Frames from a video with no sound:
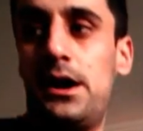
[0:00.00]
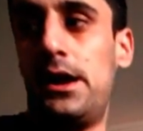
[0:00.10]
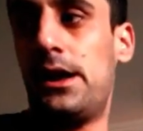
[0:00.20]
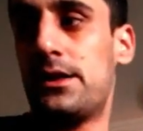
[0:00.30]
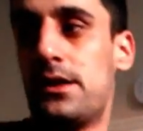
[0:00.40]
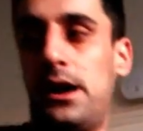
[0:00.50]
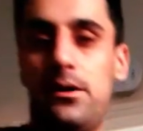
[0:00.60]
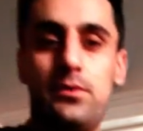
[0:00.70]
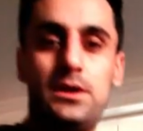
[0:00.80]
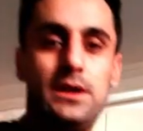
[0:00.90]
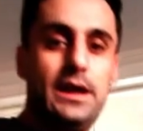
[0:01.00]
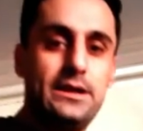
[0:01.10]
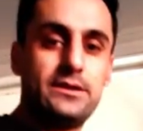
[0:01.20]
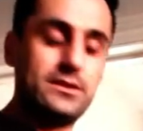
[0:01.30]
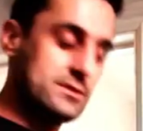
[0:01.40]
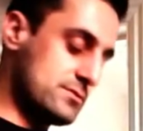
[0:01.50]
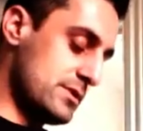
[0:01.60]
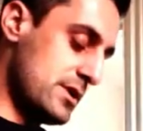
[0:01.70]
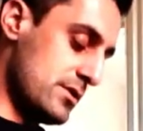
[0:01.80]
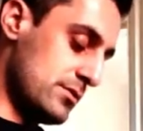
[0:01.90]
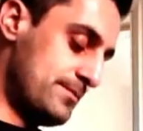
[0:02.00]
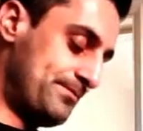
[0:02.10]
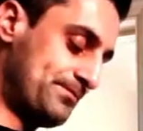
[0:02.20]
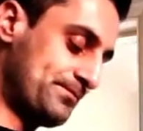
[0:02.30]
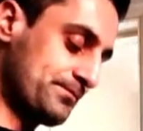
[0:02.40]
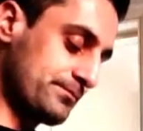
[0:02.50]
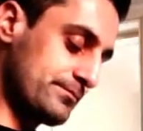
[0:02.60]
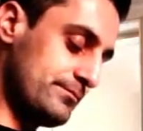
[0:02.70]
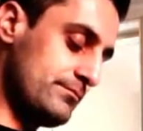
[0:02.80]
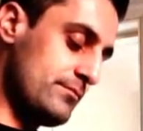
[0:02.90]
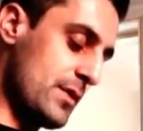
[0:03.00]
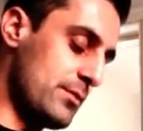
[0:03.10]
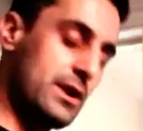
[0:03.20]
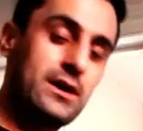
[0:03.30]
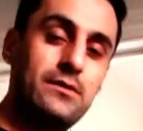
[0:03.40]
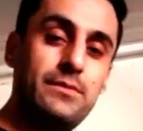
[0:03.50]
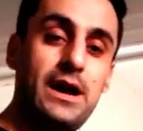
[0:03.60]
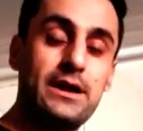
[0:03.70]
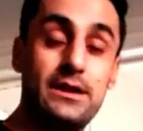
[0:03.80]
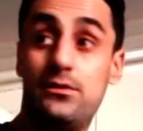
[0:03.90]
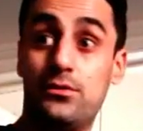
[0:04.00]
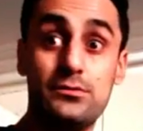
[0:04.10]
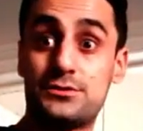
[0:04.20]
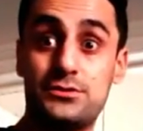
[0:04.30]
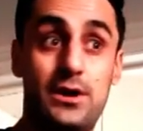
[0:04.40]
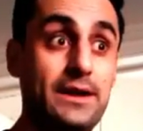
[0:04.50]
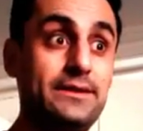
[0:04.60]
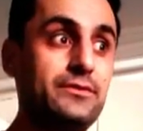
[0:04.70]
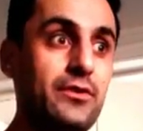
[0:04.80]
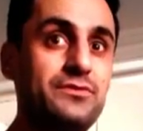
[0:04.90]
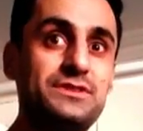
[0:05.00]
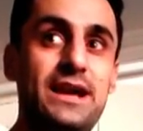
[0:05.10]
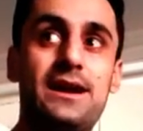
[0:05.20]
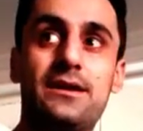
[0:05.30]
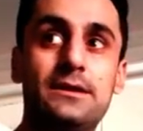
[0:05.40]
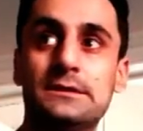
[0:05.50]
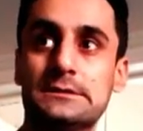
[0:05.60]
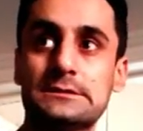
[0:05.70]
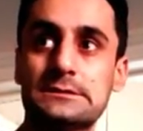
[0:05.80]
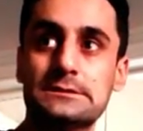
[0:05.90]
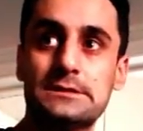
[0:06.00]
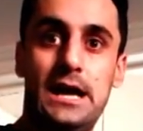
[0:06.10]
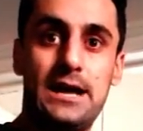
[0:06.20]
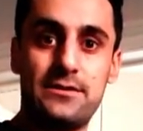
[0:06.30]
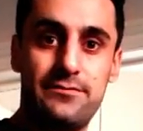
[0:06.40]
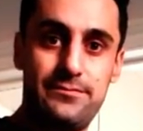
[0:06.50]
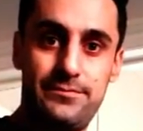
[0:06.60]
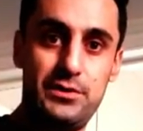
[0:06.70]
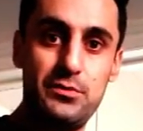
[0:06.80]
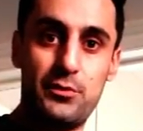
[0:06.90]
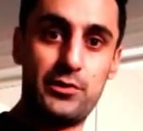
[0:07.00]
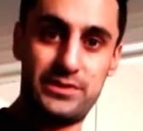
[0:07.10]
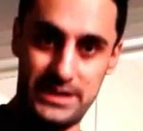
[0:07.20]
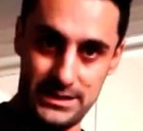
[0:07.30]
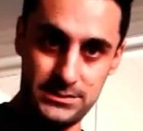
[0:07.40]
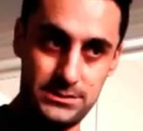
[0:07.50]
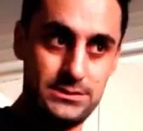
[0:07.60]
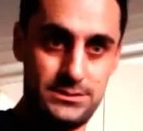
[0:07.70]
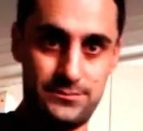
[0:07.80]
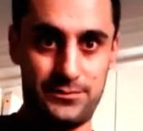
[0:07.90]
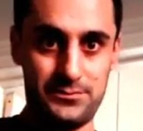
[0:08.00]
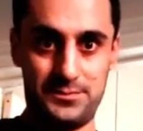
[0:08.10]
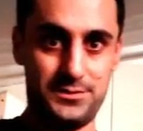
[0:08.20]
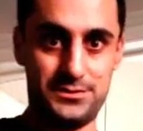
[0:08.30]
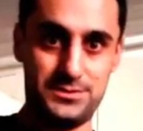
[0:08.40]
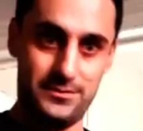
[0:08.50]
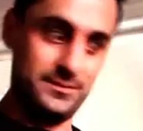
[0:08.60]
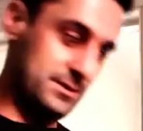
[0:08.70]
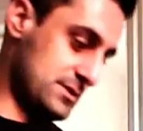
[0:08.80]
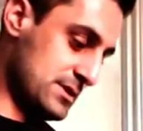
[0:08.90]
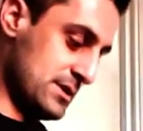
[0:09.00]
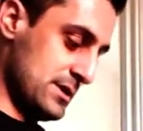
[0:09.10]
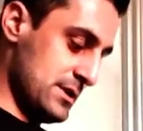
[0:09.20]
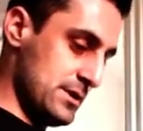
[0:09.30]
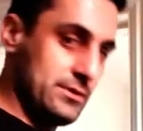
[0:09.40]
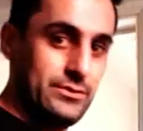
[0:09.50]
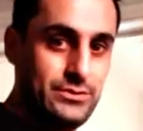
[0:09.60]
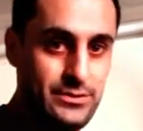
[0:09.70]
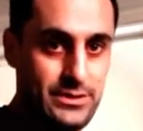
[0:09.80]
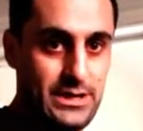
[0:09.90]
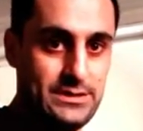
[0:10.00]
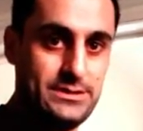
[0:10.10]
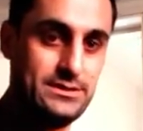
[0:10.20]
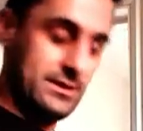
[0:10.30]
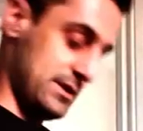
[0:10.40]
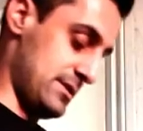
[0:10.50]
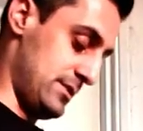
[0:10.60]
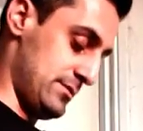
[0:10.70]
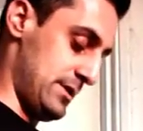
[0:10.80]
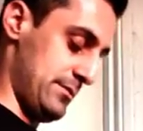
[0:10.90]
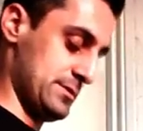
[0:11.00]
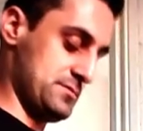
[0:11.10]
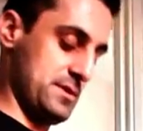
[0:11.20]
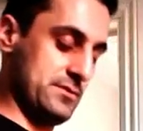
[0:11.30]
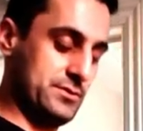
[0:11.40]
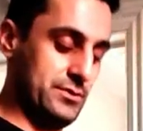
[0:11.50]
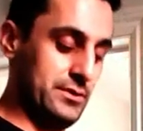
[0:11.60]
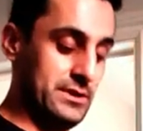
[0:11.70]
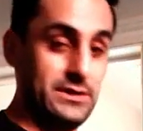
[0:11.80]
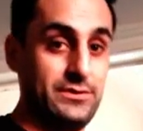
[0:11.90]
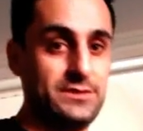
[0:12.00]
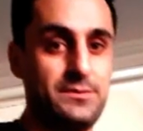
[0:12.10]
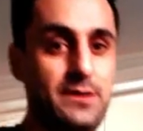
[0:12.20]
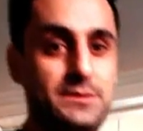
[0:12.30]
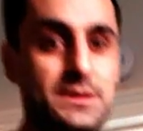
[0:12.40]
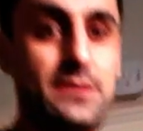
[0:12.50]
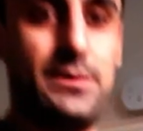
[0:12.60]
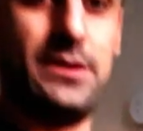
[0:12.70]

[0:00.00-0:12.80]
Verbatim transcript: and I will edit this video when I come back. And also I need to obviously add, add a few more things from the post office to show you guys this thing. Oh, I was about to show you that dress by mistake,